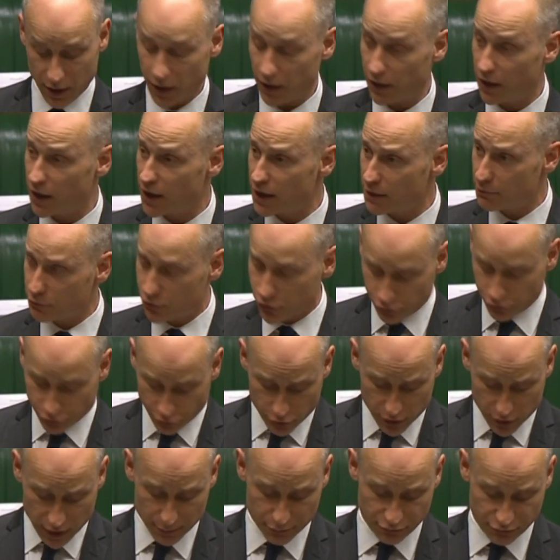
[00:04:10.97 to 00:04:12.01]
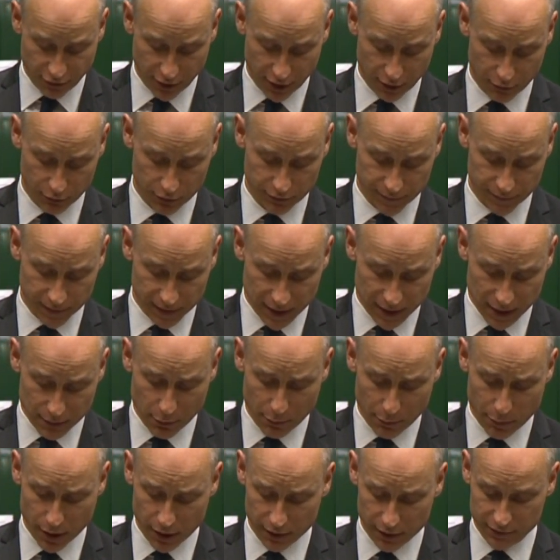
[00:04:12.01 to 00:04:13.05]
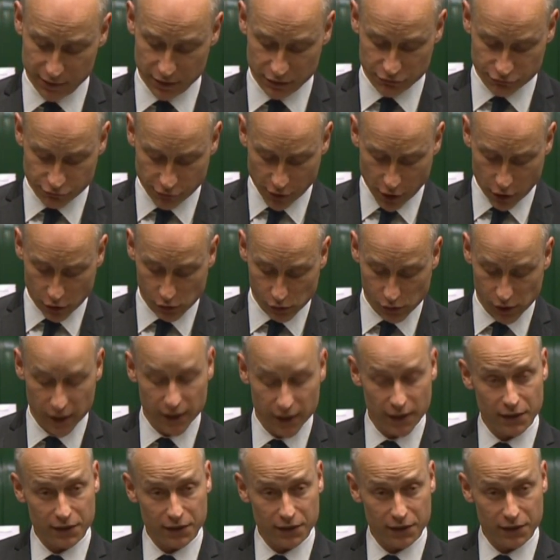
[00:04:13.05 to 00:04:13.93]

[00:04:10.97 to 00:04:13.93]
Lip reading: and I am truly proud of the Labour Party's role